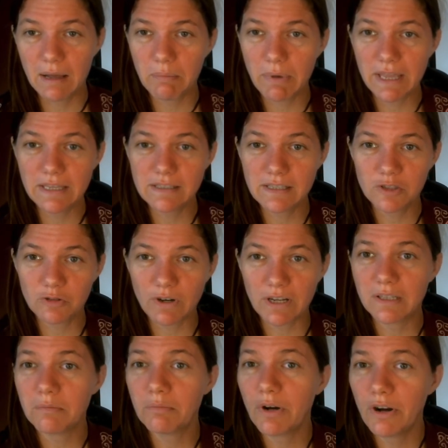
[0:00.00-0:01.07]
pays this
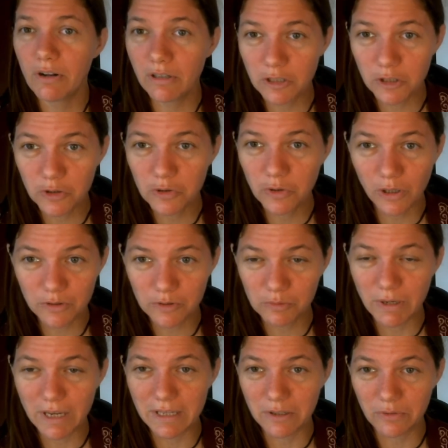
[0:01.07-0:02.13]
rent, apparently you also
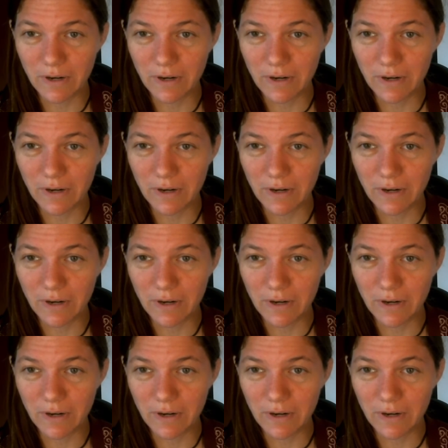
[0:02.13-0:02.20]
pay the